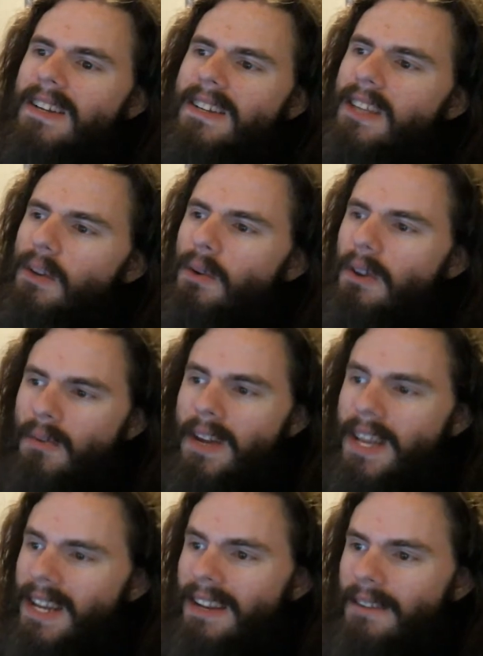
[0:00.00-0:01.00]
you can
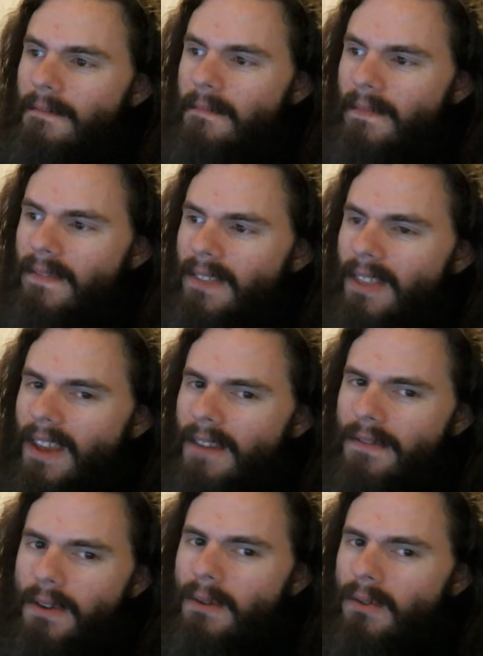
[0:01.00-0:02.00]
read it
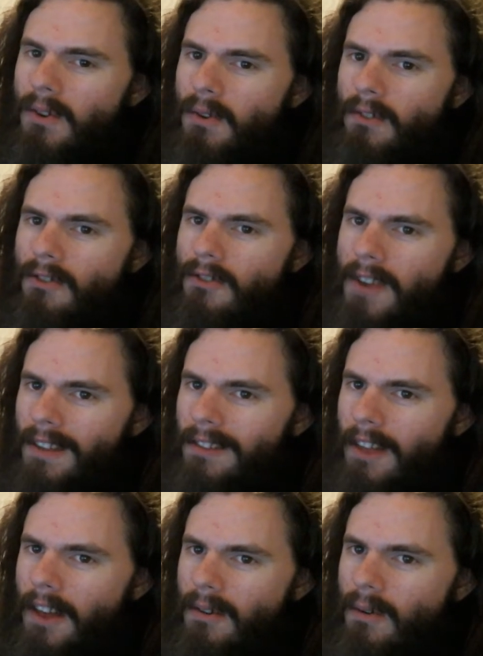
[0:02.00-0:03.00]
if you use a
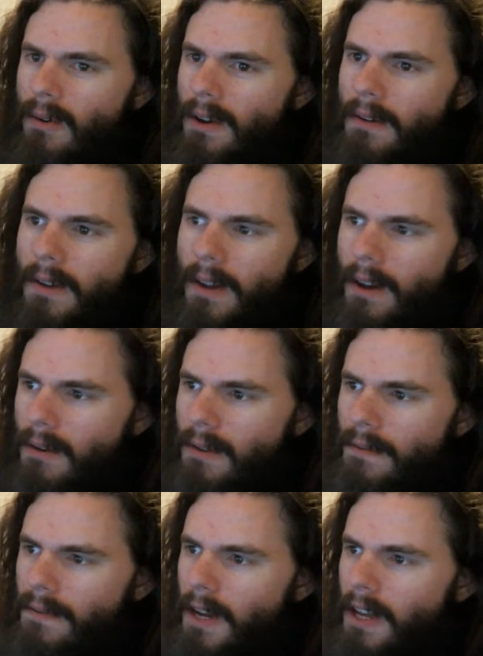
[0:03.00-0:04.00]
translator or you can go to the
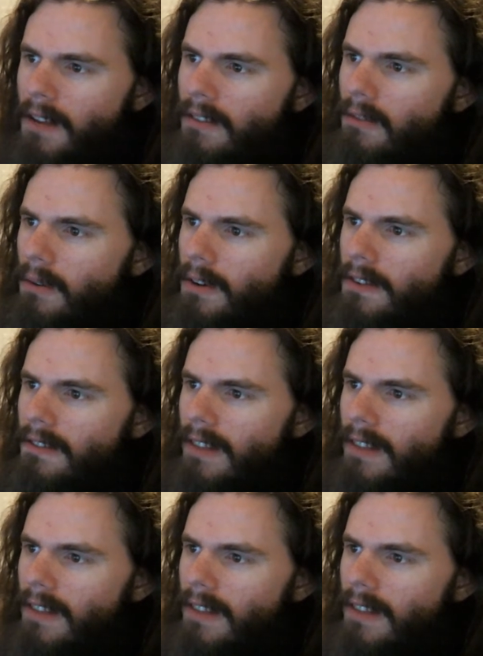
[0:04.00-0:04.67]
fucking source,